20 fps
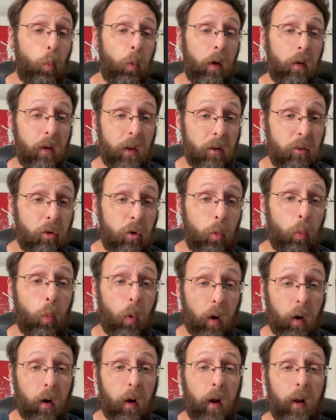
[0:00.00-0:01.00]
willing to
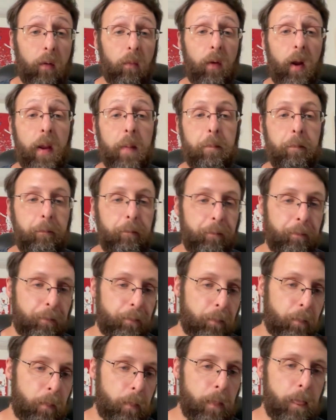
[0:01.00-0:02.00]
work on, right?
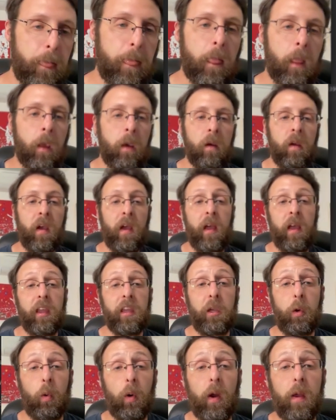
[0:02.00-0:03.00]

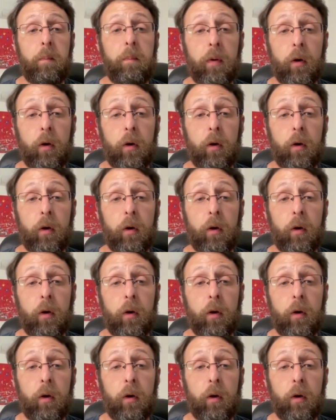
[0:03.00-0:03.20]
You are a